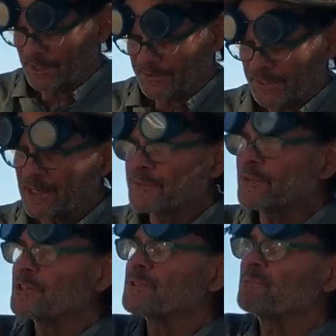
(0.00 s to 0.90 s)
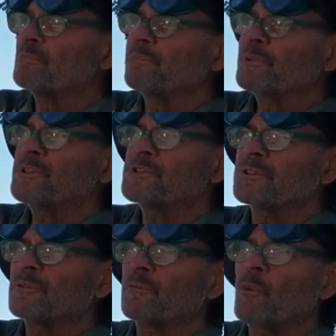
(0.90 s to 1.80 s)
and they had these
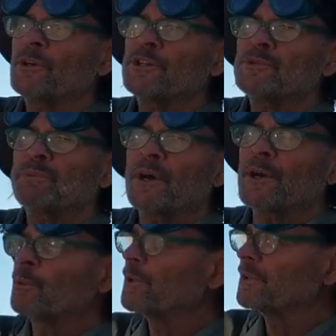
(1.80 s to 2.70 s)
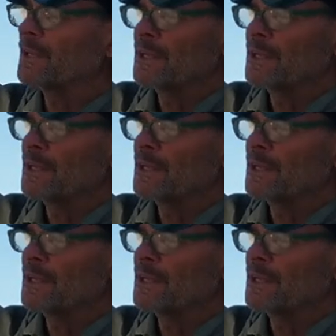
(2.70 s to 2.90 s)
pieces of 1-inch plywood